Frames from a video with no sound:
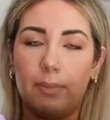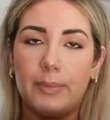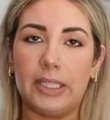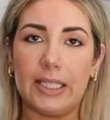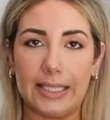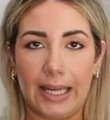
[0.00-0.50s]
it
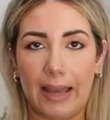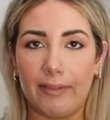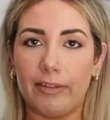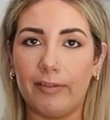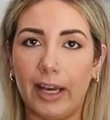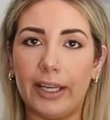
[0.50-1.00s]
doesn't have a
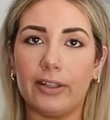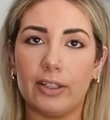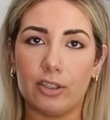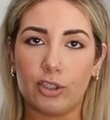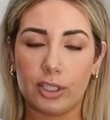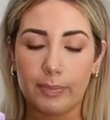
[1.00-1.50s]
vire it's
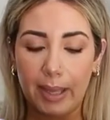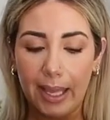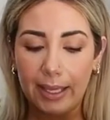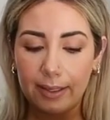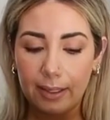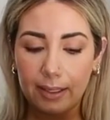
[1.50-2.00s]
just
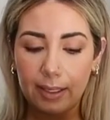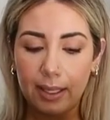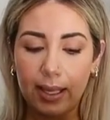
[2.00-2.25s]
padded